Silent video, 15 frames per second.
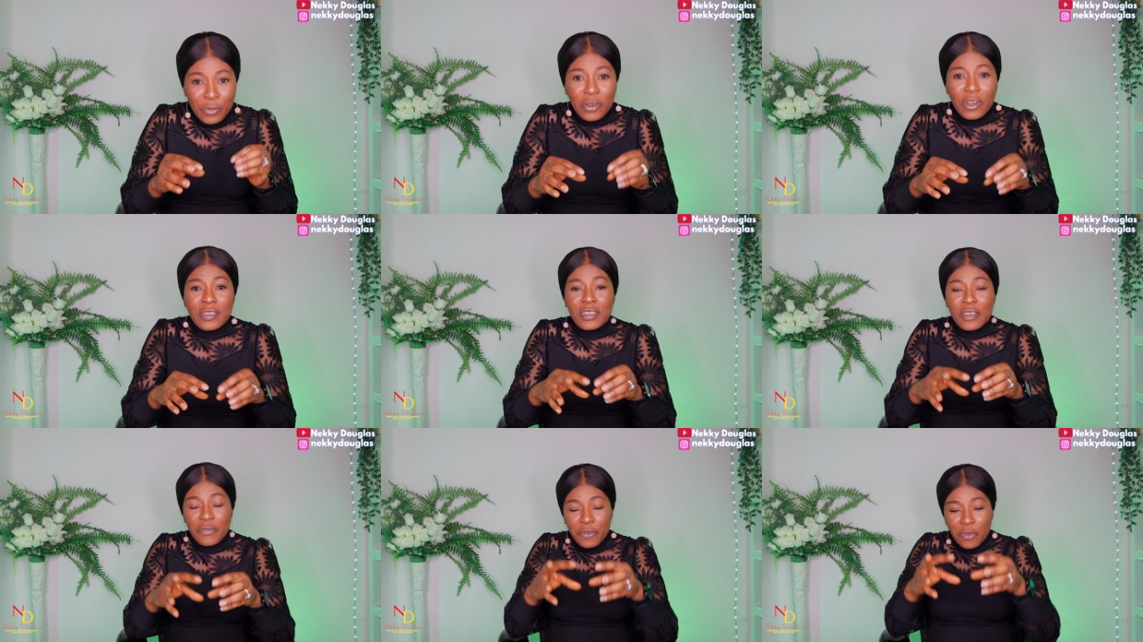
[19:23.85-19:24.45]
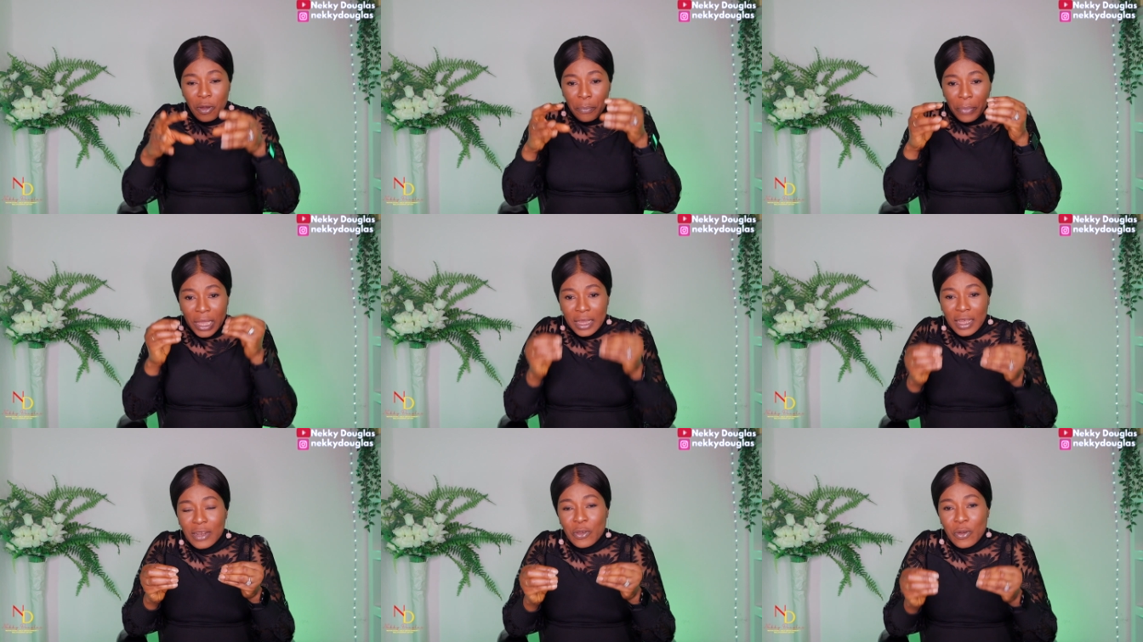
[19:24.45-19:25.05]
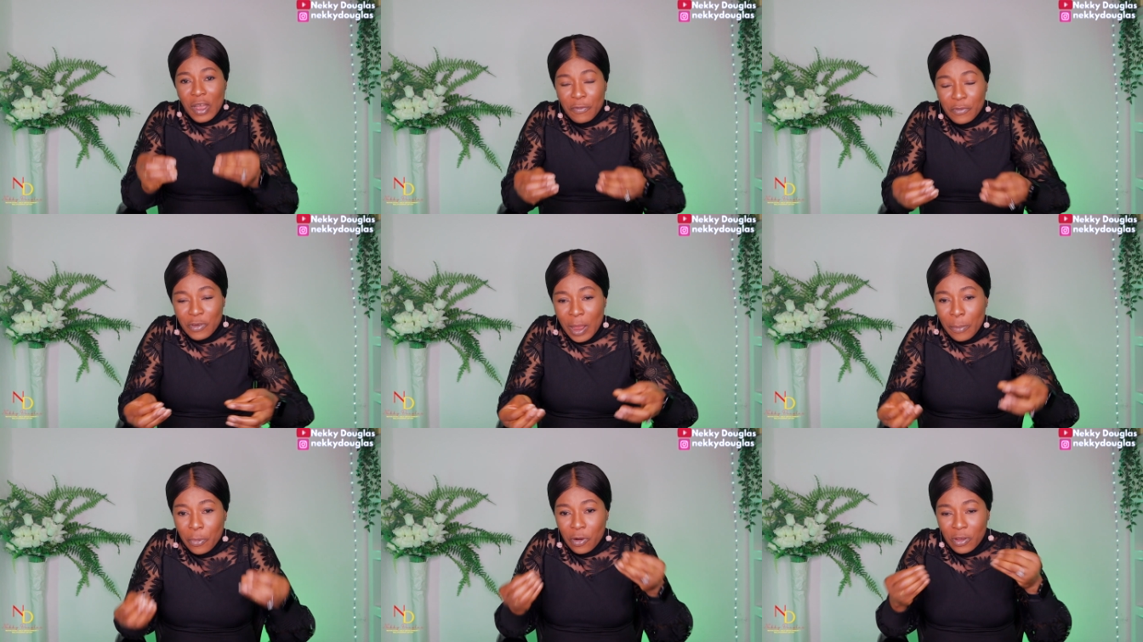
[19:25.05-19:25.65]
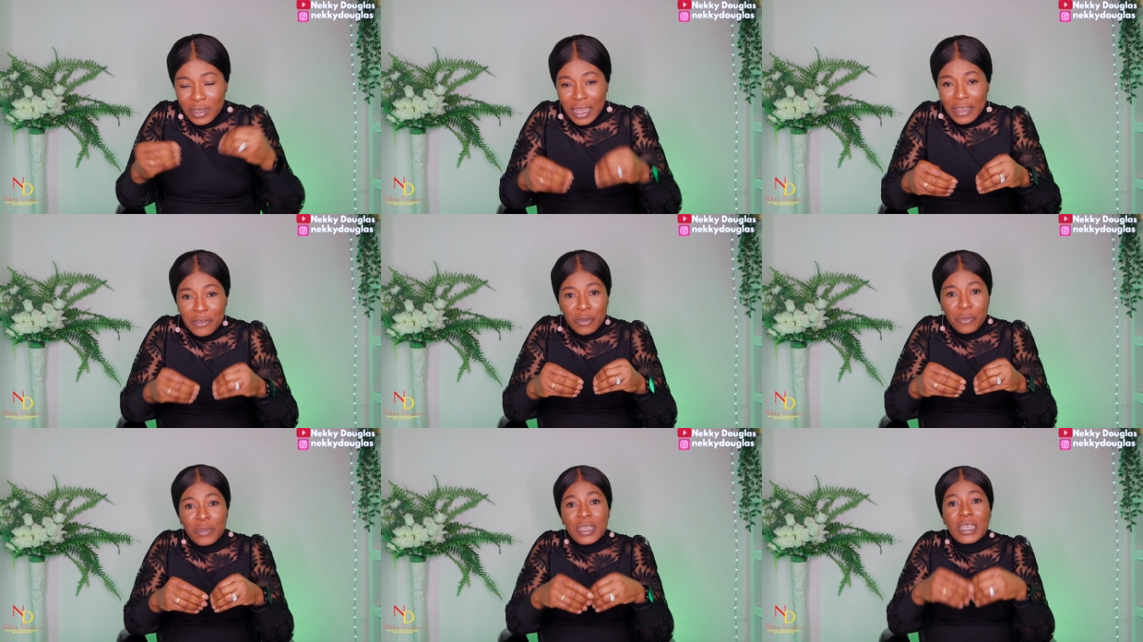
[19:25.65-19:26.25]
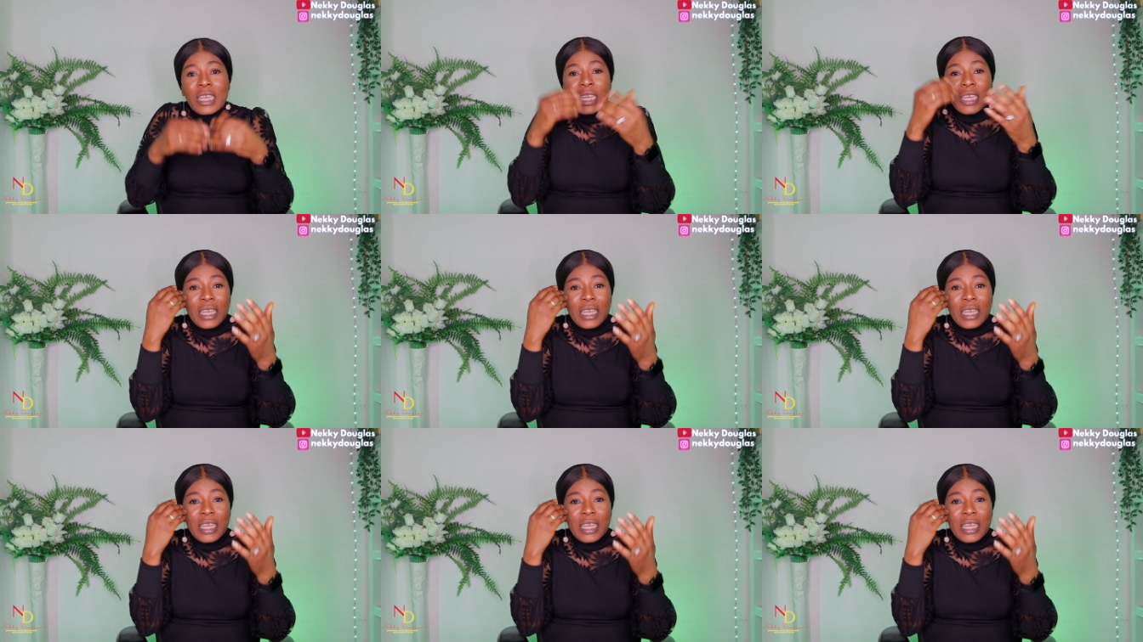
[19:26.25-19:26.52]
Because if you're begging, you have to apologize to me.